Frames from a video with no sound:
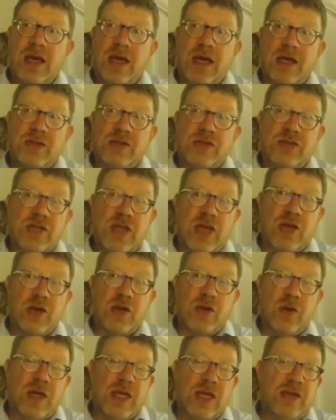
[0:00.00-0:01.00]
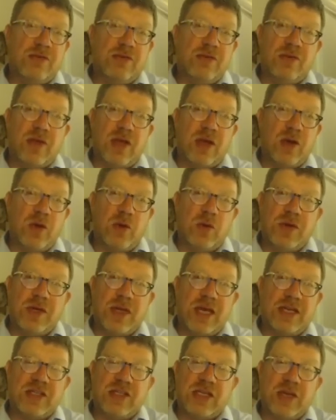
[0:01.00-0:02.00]
So even though
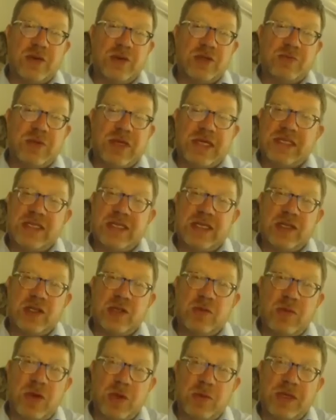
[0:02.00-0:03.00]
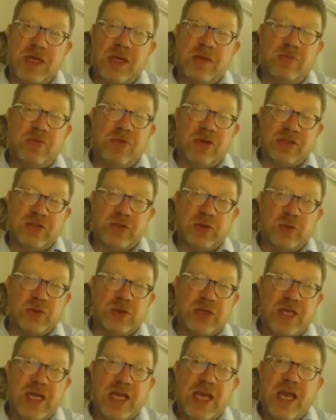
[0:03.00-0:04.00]
NATO is meeting at the moment in Brussels,